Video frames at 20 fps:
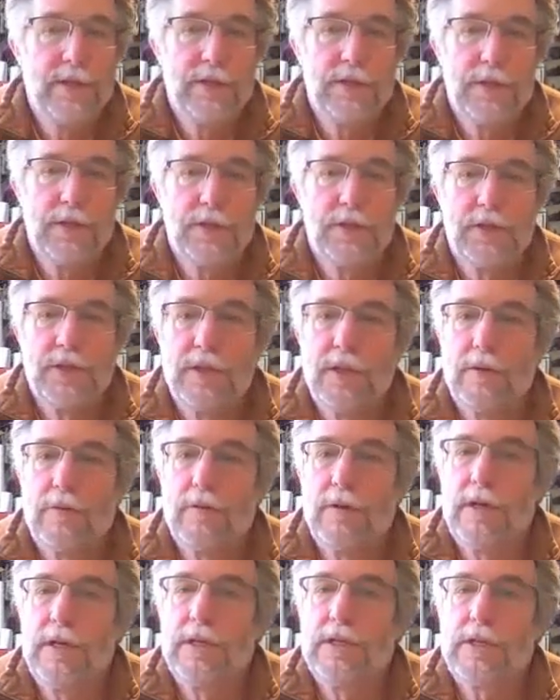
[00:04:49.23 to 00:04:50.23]
It's just a
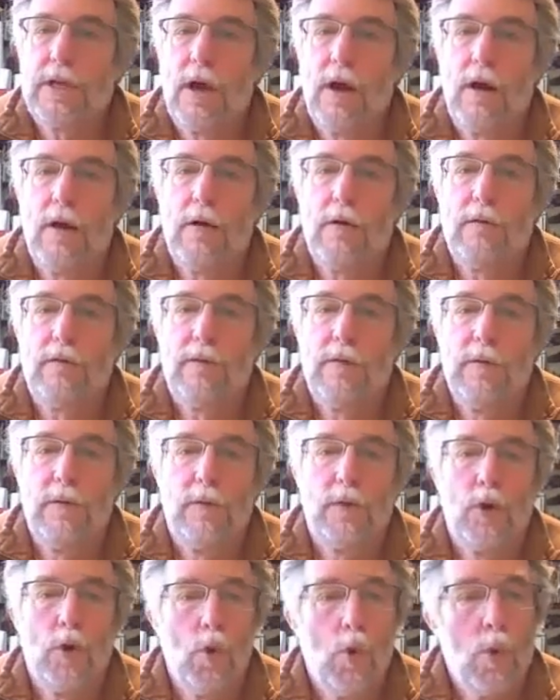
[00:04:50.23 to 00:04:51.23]
series
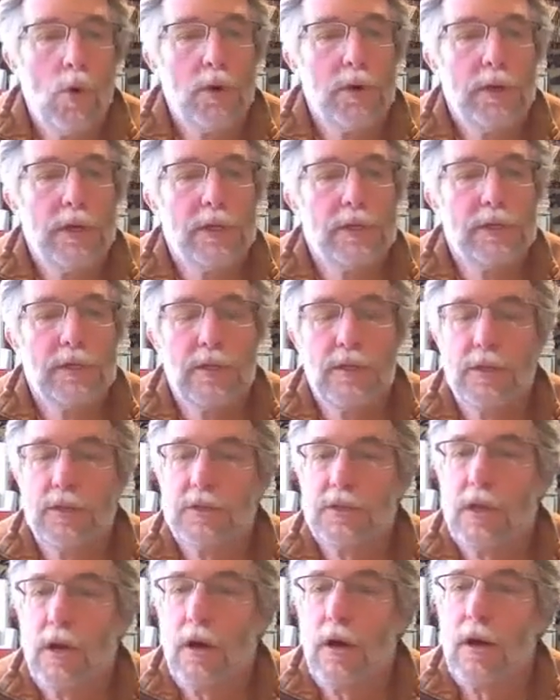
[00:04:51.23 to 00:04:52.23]
of
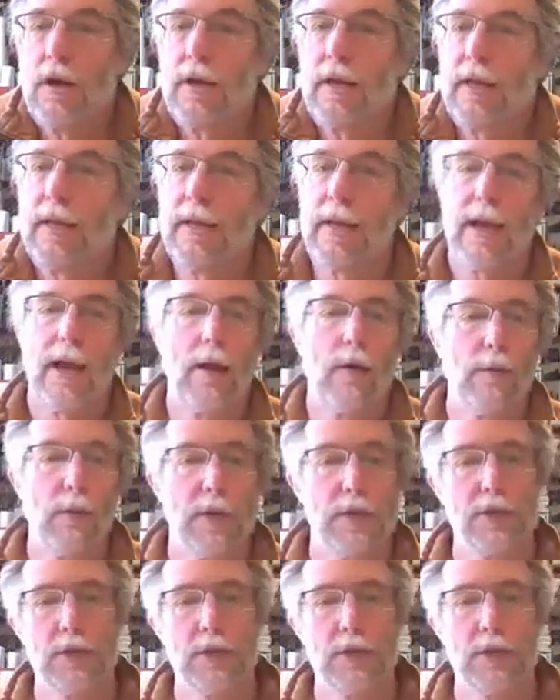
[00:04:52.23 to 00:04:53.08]
coordinates in the sky and